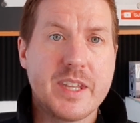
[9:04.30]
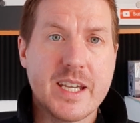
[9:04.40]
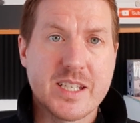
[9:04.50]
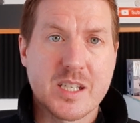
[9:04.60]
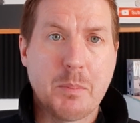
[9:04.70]

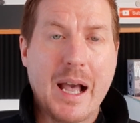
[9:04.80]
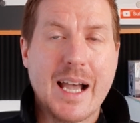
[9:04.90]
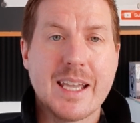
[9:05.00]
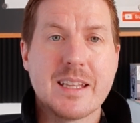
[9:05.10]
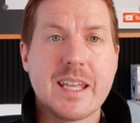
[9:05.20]
this, to
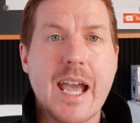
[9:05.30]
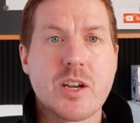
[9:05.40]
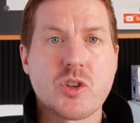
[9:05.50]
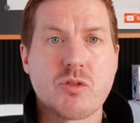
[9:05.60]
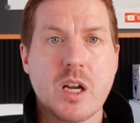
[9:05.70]
pay the
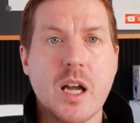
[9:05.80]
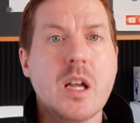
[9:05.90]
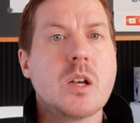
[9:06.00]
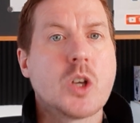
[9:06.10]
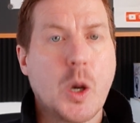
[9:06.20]
extra
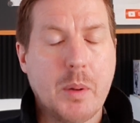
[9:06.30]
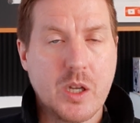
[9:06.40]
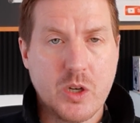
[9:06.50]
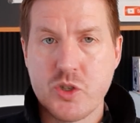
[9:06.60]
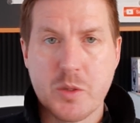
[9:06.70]
couple
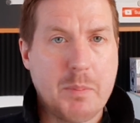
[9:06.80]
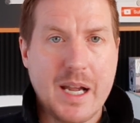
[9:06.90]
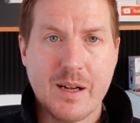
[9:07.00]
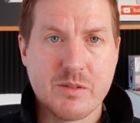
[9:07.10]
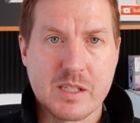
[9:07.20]
of
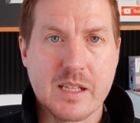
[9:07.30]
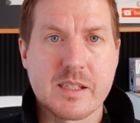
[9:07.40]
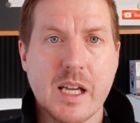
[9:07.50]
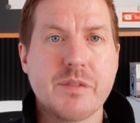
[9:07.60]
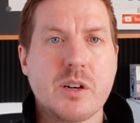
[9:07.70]
£100, let's
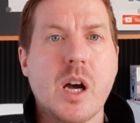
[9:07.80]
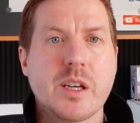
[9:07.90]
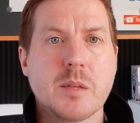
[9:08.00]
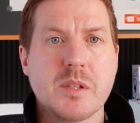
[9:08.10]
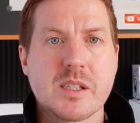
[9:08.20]
say for
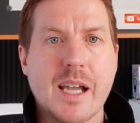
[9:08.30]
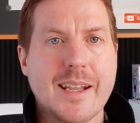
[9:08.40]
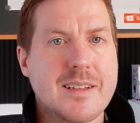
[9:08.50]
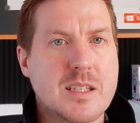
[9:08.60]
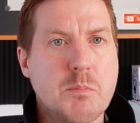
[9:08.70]
argument's
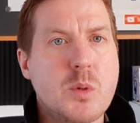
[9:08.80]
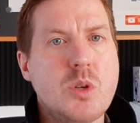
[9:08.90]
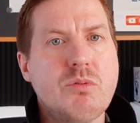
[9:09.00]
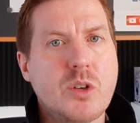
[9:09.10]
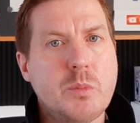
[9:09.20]
sake, to
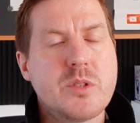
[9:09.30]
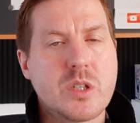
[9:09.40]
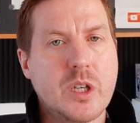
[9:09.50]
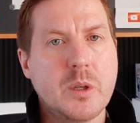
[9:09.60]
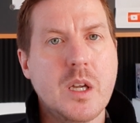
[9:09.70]
move up
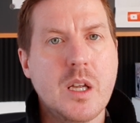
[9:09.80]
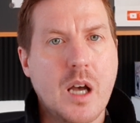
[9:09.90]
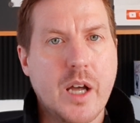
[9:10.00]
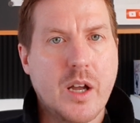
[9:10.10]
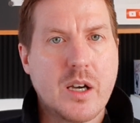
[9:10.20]
to
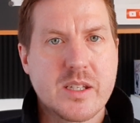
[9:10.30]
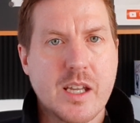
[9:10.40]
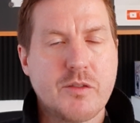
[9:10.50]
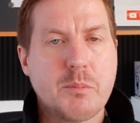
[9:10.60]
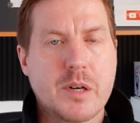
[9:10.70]
an
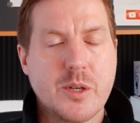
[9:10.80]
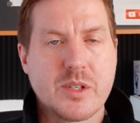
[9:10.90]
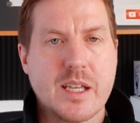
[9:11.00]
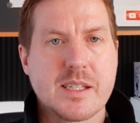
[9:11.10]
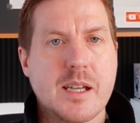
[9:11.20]
i7
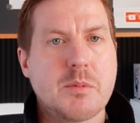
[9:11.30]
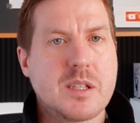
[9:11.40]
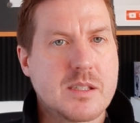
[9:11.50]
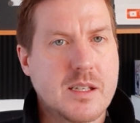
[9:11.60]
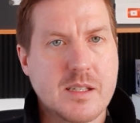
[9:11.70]
processor with
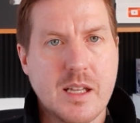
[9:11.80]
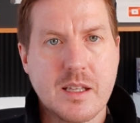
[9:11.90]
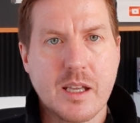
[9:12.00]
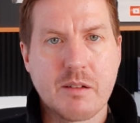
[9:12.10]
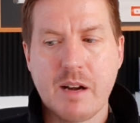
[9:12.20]
a 16
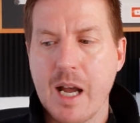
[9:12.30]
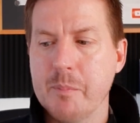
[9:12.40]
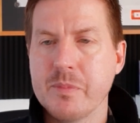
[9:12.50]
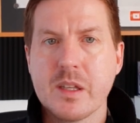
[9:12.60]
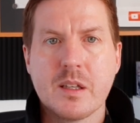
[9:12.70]
gig of
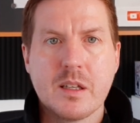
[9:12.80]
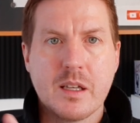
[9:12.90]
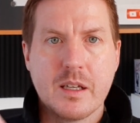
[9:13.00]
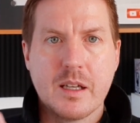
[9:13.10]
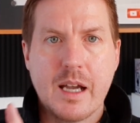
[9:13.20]
RAM
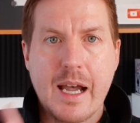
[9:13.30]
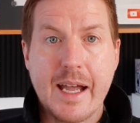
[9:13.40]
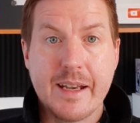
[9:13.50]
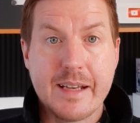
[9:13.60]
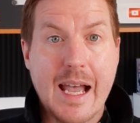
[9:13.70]

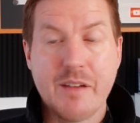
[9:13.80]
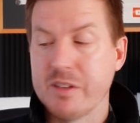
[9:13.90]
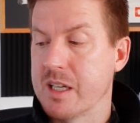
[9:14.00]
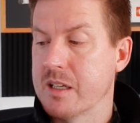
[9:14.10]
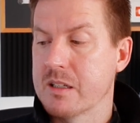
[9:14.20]
and have
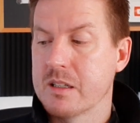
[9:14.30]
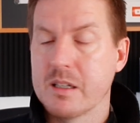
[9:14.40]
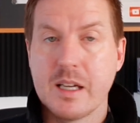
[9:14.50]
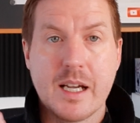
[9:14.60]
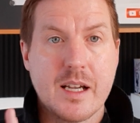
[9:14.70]
it
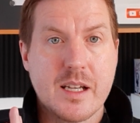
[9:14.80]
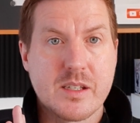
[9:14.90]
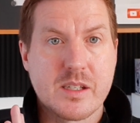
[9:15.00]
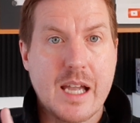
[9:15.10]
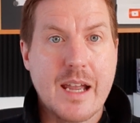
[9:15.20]

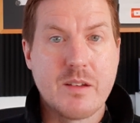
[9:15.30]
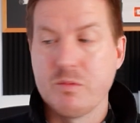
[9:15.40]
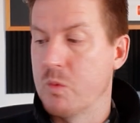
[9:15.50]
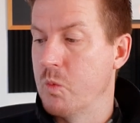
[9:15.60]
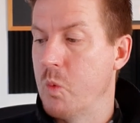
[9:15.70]
as a
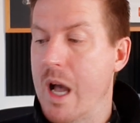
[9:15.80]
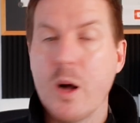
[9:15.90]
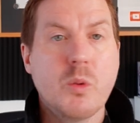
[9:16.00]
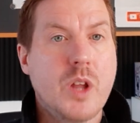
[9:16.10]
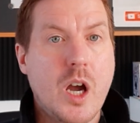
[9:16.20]

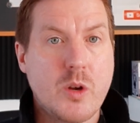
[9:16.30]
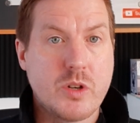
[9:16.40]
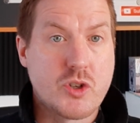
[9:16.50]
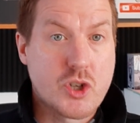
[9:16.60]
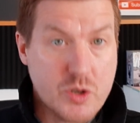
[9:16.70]
well-known
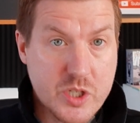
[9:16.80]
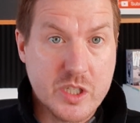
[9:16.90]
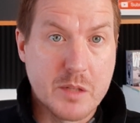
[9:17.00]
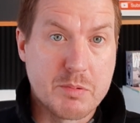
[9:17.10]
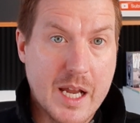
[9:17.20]
and
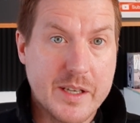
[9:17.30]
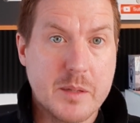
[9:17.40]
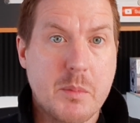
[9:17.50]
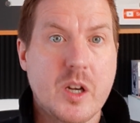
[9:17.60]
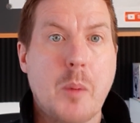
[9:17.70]
trusted brand,
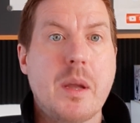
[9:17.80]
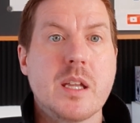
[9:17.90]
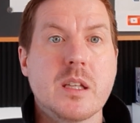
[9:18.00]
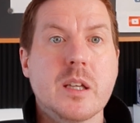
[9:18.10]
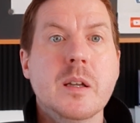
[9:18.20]
in my
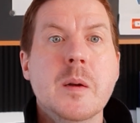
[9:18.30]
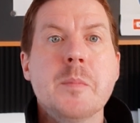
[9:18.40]
opinion,